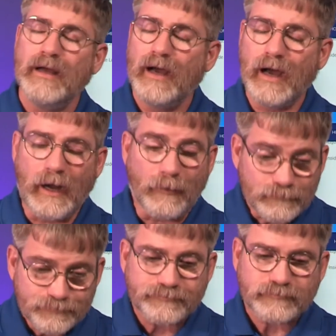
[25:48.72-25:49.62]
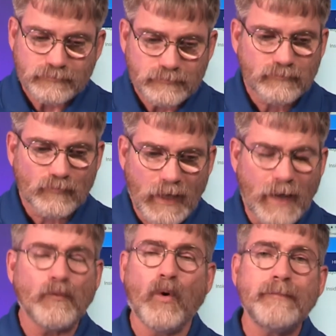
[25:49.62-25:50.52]

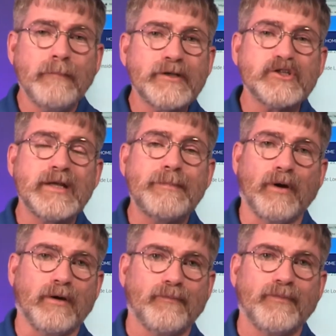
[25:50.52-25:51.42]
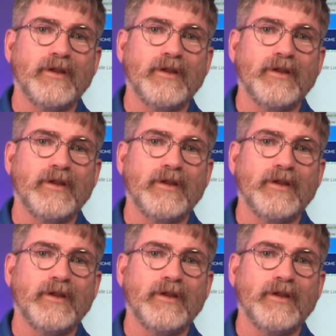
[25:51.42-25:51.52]
I'm going much deeper